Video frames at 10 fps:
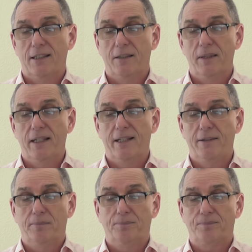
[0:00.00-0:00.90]
There we go.
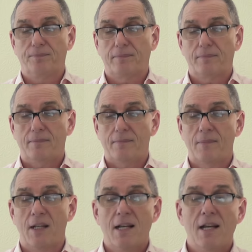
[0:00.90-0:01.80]

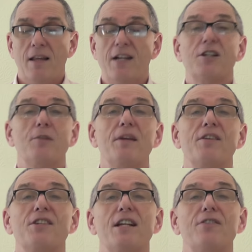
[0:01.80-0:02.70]
That's going to be the
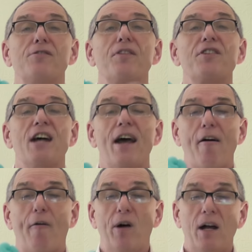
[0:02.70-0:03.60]
centre of the
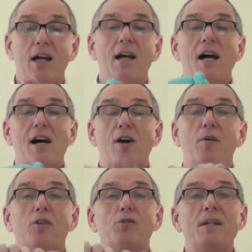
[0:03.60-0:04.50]
towel. Uh,
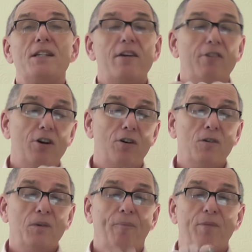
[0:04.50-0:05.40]
squeeze the air
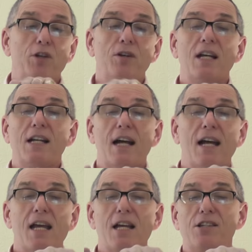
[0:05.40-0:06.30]
along, you need
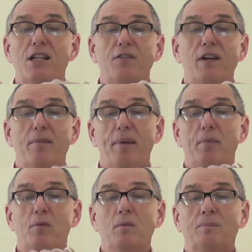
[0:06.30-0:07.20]
a six finger
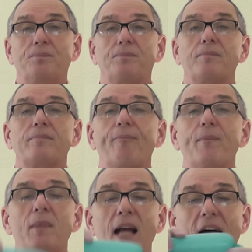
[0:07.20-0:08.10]
bubble
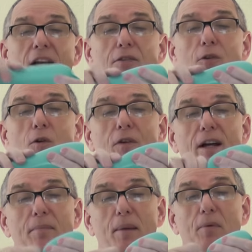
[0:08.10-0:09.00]
and a four
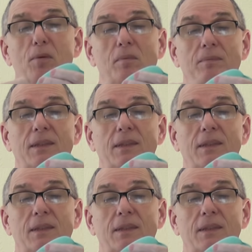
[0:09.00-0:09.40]
finger bubble.